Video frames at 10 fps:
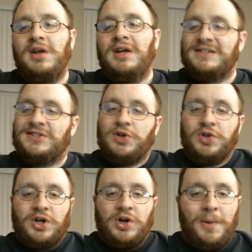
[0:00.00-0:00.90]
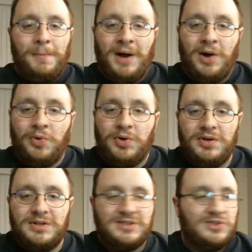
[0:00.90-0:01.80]
is gonna come out.
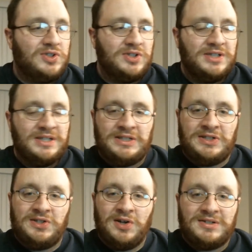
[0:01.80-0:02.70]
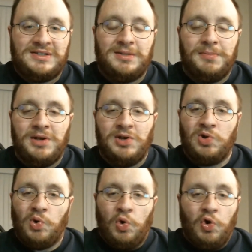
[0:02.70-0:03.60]
He's gonna induct him into
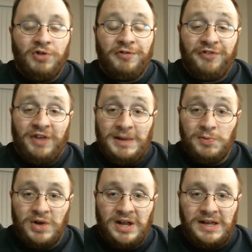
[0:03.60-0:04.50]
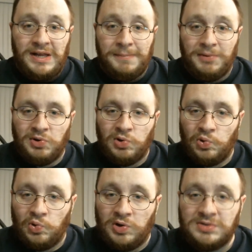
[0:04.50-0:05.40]
the Hall of Fame where he
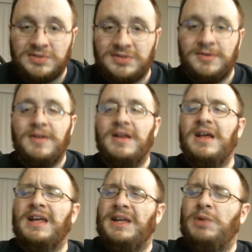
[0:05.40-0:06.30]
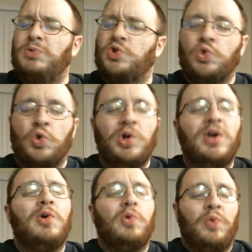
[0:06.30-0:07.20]
belongs. He was
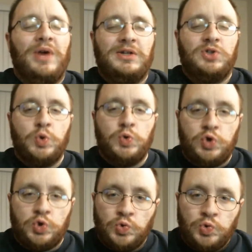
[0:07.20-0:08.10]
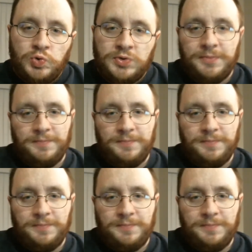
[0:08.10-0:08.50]
gone way too soon.